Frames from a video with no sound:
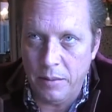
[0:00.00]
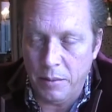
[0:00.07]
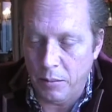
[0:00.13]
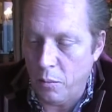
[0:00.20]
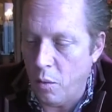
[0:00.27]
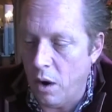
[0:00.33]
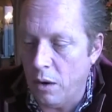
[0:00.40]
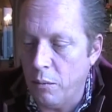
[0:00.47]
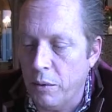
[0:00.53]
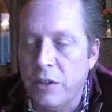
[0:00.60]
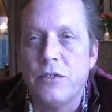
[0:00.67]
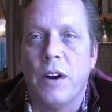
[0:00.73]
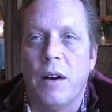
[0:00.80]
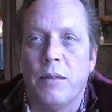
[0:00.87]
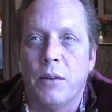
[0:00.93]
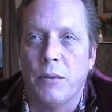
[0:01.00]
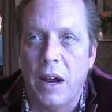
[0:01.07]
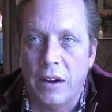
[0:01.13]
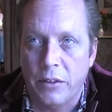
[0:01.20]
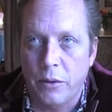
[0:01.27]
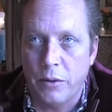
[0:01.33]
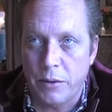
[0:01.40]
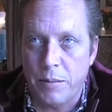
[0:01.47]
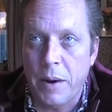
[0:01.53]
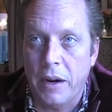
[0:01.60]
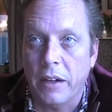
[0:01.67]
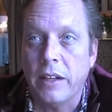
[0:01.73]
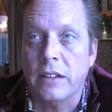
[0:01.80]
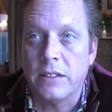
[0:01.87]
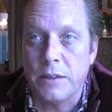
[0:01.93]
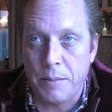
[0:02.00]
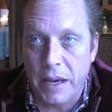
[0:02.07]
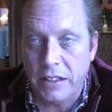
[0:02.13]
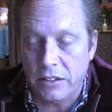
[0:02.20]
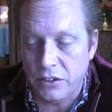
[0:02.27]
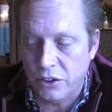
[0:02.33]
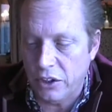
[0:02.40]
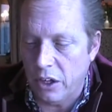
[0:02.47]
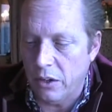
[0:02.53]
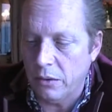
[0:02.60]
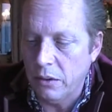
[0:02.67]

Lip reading: I mean, one, we travel around North America to make the show.